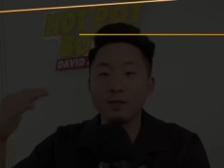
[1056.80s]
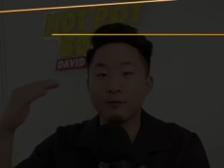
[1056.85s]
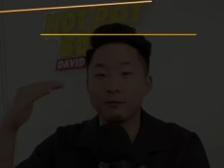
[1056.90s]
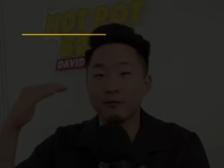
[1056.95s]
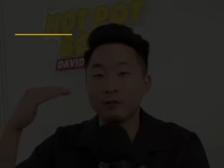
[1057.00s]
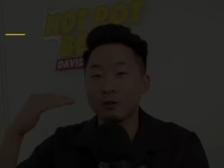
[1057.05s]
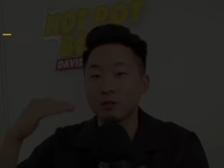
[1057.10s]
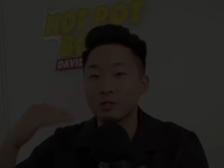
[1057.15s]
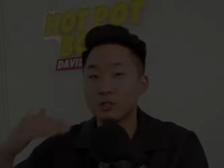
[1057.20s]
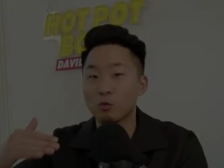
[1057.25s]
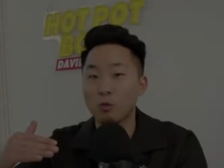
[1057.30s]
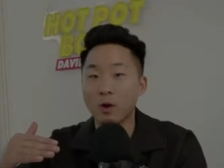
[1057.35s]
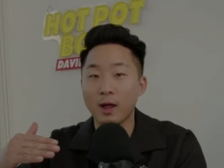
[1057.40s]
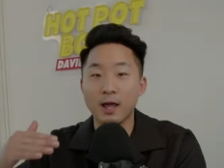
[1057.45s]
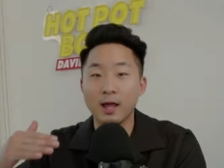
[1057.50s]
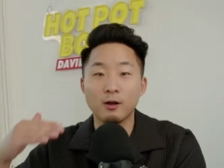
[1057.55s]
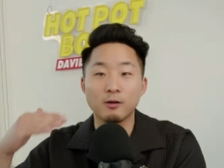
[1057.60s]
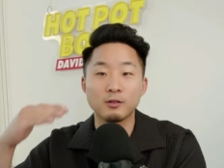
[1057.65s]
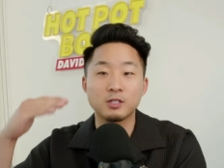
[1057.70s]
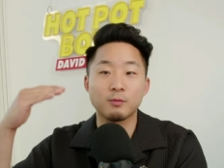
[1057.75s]
that feel this
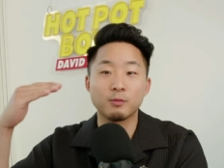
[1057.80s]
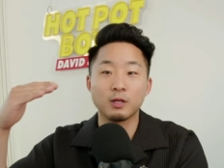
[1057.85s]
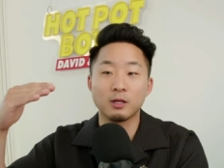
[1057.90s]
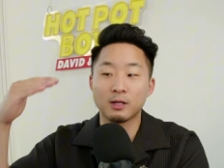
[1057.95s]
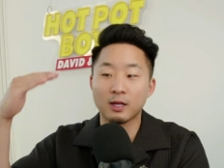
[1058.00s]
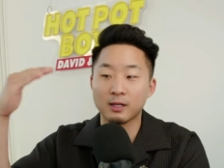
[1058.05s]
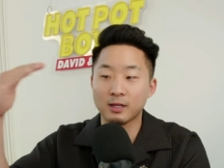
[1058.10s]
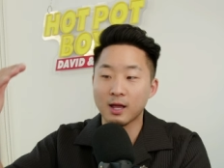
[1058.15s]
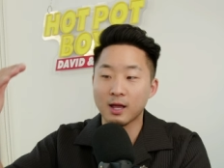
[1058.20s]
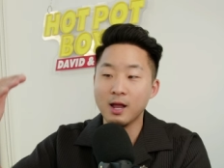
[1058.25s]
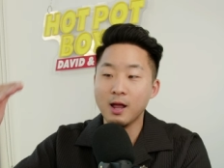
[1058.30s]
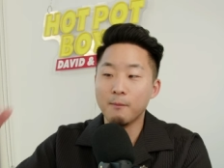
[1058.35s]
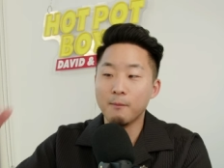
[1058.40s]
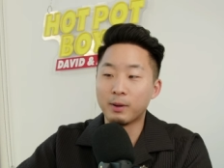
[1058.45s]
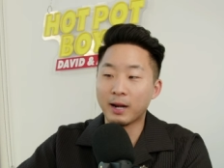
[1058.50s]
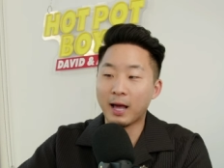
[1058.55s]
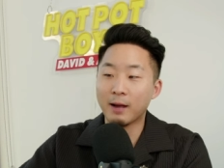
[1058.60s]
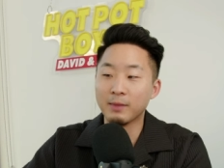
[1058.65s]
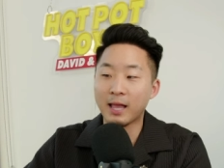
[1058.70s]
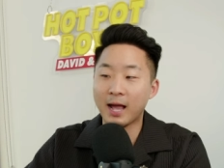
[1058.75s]
way or something that,
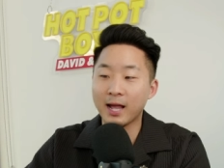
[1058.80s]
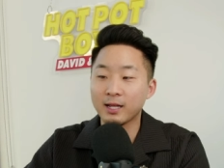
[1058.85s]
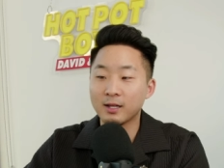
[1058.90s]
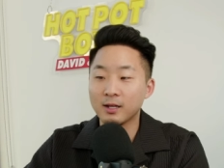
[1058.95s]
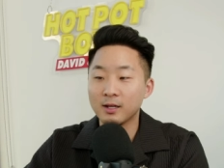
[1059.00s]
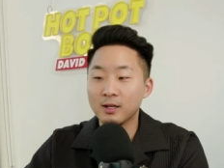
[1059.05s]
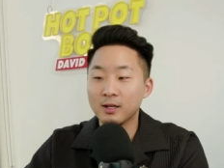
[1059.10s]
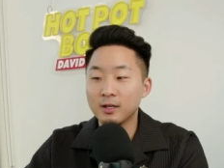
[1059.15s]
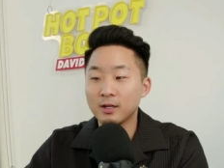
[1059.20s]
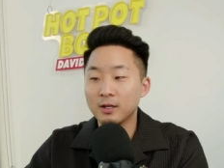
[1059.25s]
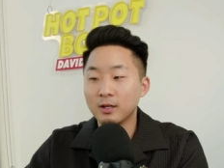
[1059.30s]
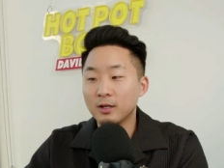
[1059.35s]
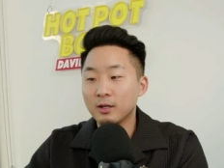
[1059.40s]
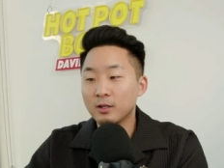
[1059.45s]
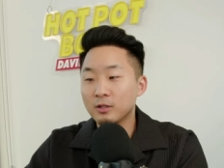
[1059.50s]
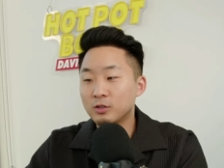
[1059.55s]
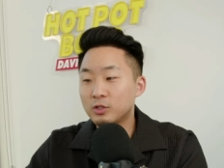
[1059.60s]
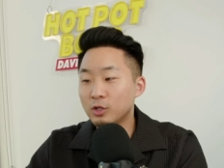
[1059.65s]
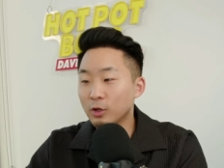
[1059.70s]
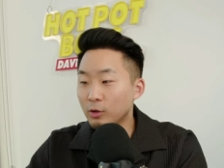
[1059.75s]
but I'm like,
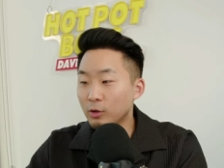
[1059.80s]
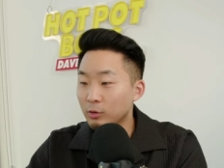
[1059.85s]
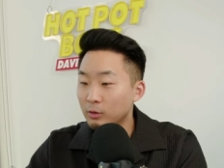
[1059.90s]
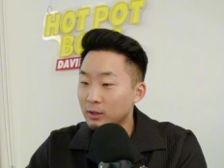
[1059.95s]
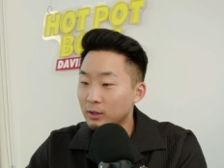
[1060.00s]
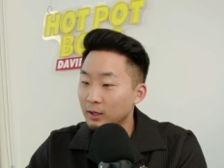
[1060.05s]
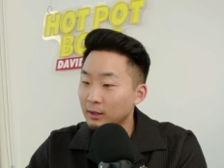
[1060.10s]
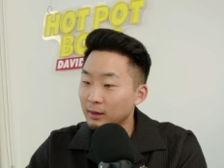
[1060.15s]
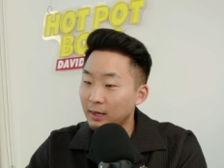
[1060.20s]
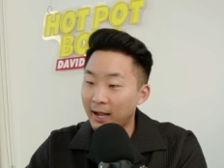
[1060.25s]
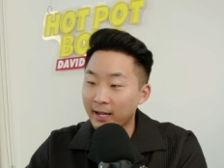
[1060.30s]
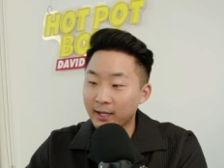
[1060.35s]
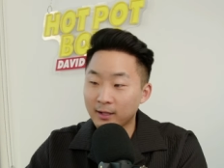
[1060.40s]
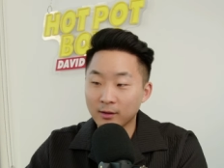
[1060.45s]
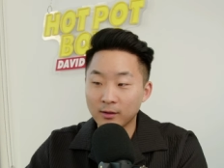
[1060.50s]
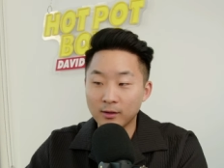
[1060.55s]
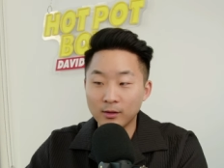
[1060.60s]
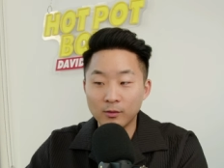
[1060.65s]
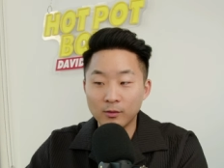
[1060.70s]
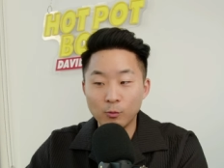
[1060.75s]
dude, like,
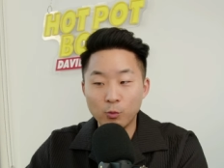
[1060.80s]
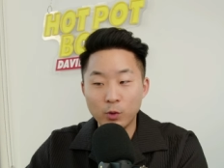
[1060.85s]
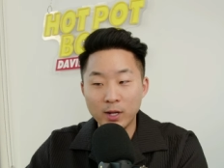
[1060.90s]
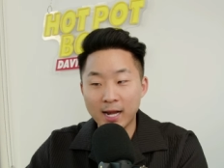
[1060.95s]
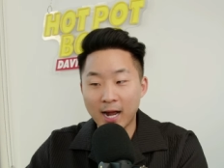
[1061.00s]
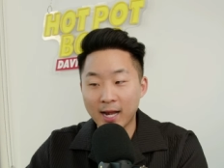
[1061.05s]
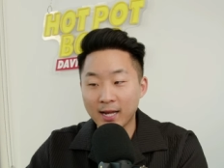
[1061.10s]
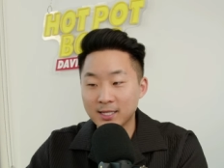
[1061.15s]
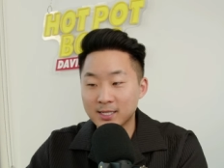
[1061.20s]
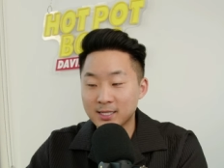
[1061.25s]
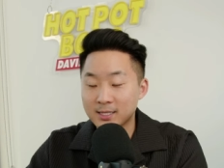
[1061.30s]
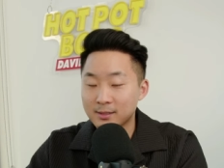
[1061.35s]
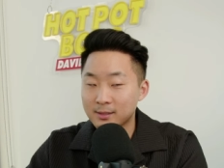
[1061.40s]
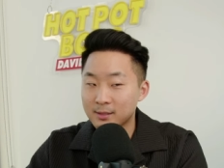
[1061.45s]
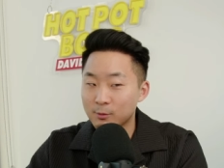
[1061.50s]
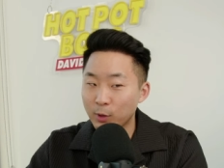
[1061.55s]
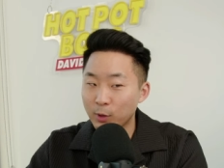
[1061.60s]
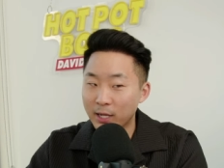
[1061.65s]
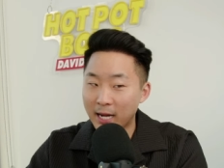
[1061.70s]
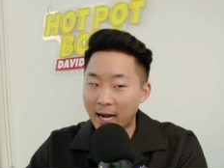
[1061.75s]
we got
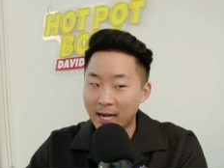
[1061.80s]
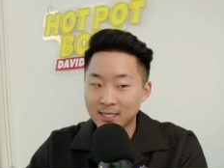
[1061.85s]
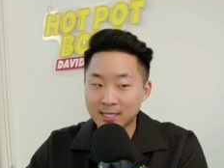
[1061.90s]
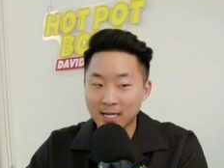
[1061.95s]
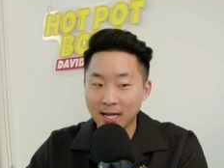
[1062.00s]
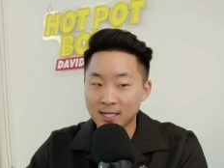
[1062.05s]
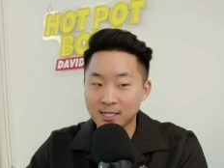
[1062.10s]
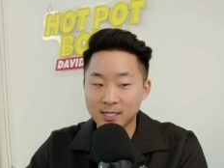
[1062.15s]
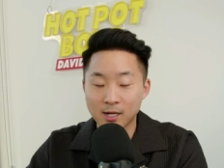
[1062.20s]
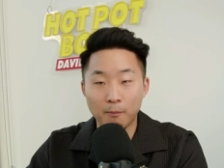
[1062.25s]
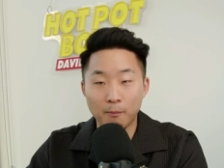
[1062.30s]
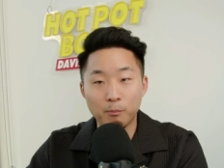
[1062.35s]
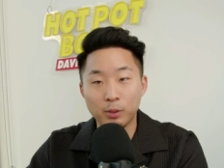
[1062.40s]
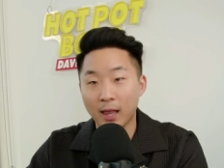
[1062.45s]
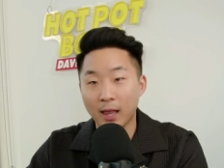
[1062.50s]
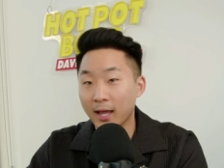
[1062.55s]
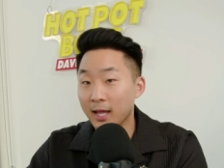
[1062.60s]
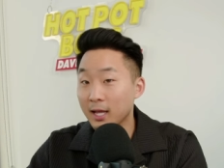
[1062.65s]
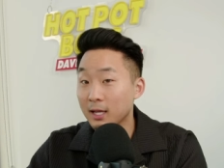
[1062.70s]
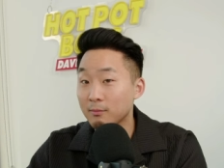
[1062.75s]
to take some
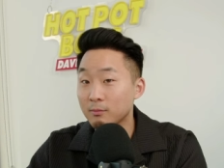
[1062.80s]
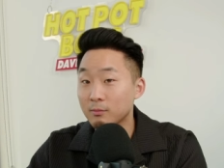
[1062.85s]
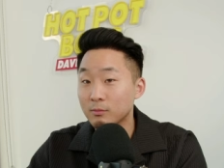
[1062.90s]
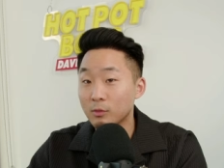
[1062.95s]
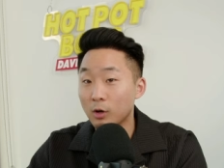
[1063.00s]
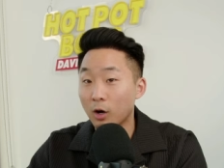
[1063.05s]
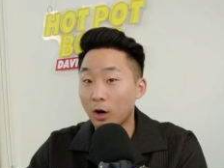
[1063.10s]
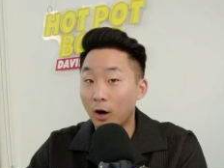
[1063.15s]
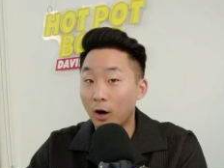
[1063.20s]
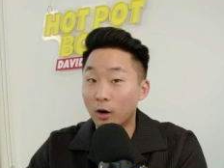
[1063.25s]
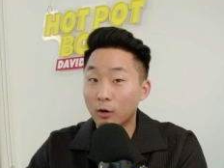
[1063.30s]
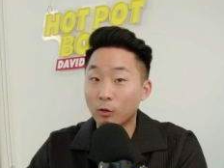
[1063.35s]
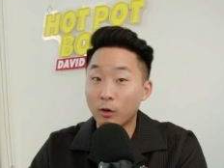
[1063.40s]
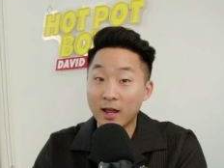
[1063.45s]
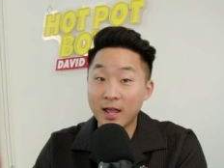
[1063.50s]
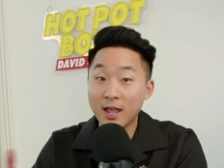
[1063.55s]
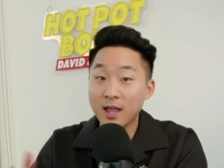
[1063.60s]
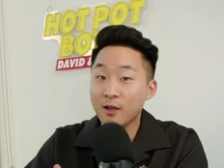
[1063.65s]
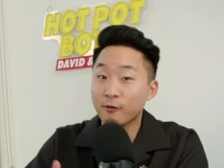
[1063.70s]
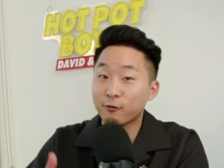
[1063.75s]
blame on
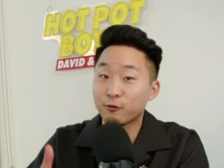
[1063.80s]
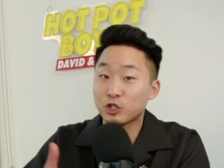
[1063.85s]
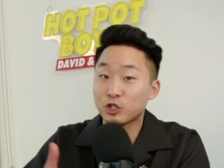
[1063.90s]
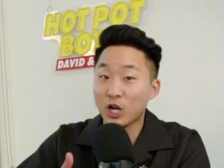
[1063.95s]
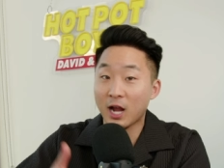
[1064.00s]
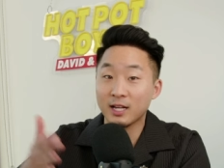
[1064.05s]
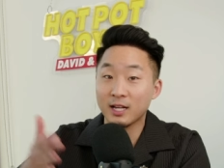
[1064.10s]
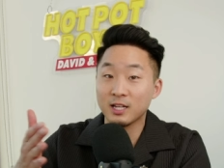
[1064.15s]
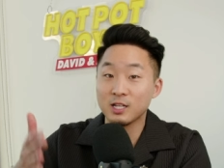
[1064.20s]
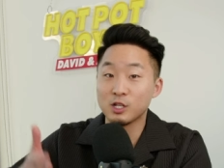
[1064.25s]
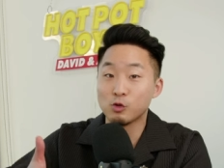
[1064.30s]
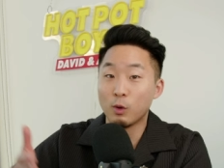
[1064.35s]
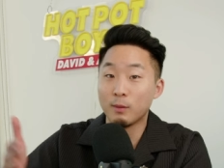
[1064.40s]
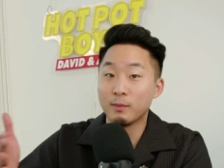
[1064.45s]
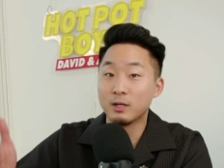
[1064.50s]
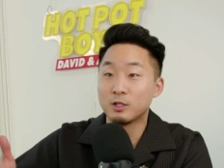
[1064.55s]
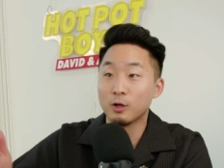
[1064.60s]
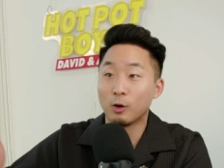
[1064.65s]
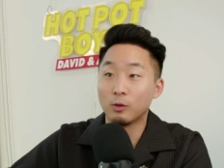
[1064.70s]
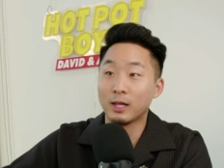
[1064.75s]
if Chinese
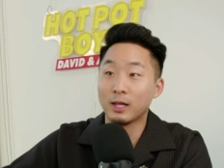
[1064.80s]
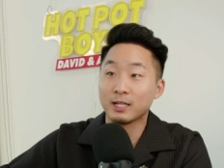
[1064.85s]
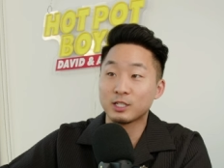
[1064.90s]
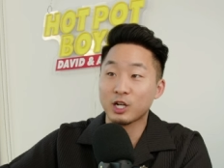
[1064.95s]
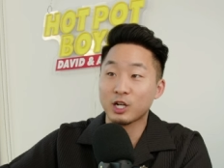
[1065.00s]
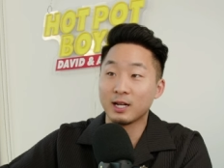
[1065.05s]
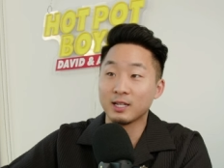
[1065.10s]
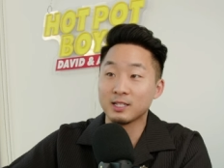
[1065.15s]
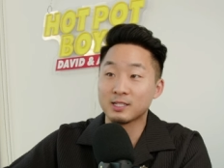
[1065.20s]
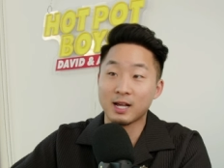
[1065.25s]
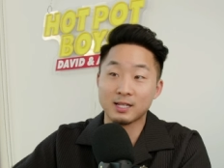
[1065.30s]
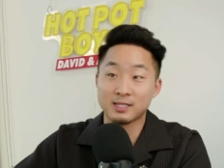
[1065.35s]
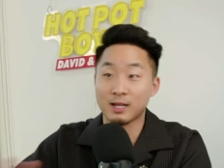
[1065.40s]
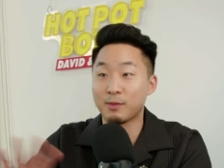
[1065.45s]
women don't like Chinese guys.